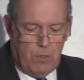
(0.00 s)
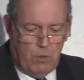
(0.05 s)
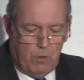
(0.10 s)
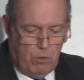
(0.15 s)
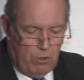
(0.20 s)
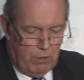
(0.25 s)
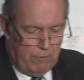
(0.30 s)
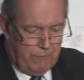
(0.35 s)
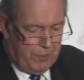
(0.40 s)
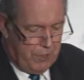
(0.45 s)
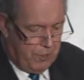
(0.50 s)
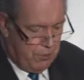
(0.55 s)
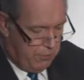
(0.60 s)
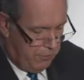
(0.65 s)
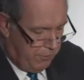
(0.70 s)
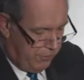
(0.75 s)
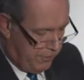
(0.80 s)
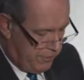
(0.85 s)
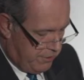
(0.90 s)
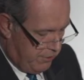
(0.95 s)
all of the
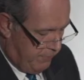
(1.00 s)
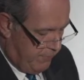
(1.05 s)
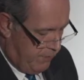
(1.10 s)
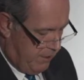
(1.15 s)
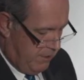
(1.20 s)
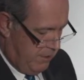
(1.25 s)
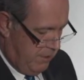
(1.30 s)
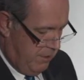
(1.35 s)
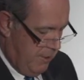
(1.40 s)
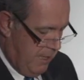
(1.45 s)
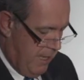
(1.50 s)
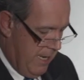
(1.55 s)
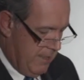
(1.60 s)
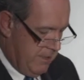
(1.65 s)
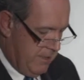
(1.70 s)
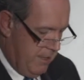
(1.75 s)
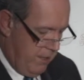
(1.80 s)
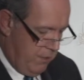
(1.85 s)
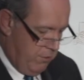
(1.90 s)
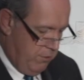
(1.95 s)
authors of this,
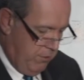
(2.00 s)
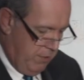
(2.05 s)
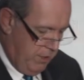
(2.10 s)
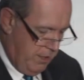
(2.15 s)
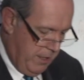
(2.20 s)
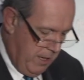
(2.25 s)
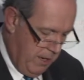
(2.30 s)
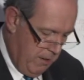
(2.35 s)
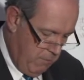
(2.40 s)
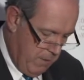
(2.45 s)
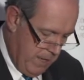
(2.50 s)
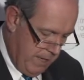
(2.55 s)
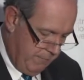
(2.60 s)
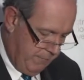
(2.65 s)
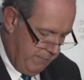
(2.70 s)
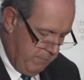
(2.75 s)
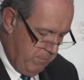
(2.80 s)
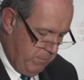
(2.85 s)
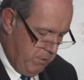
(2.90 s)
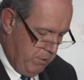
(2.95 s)
as I call it, a
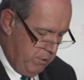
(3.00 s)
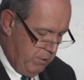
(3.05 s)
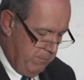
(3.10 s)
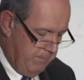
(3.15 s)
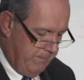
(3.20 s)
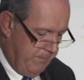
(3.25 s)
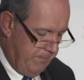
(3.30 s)
wonderful book,